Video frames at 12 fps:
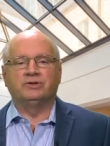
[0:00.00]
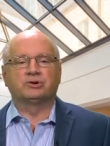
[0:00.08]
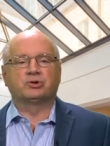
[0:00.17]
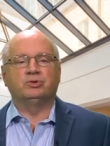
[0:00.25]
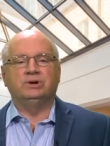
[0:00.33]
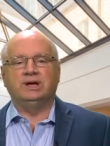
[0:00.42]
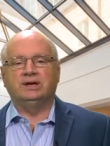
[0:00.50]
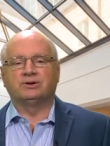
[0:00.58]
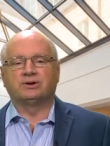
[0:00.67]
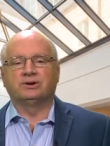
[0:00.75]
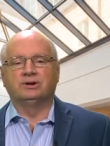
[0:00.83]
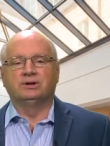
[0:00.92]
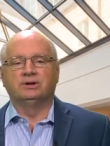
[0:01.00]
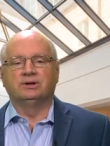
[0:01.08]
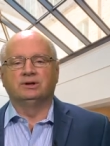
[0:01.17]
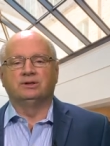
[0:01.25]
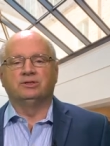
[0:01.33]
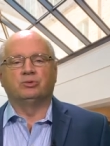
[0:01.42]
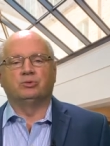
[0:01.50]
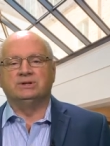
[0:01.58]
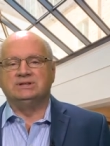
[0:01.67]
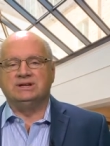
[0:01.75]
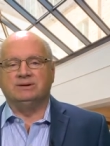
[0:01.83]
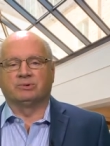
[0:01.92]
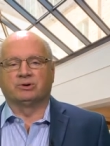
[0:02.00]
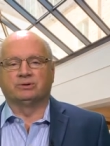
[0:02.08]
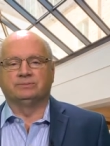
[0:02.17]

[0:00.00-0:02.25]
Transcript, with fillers: Creator, the Redeemer?